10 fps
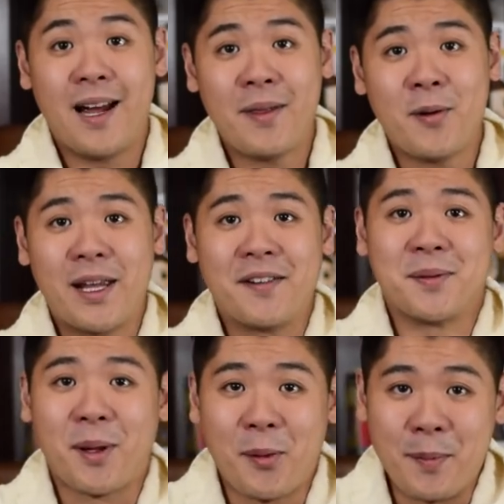Now that we
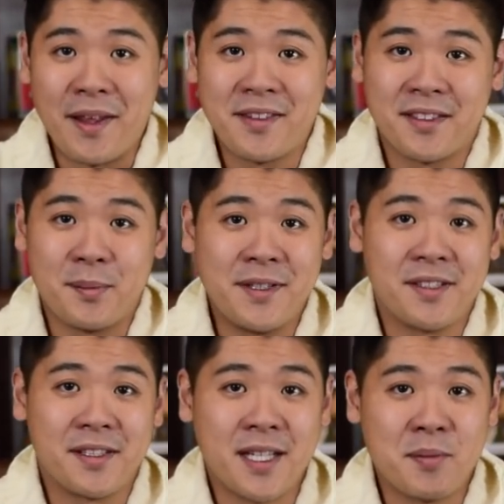have some of the myths and
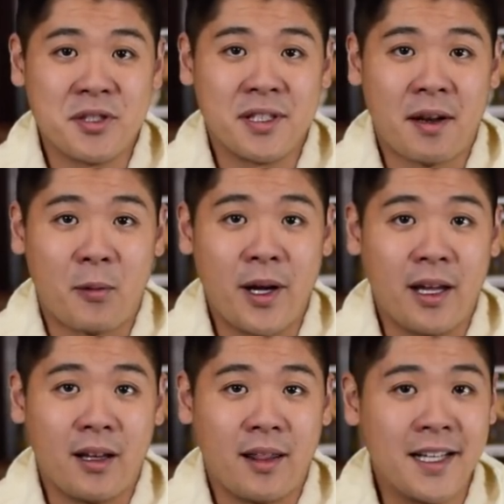misconceptions out of the way,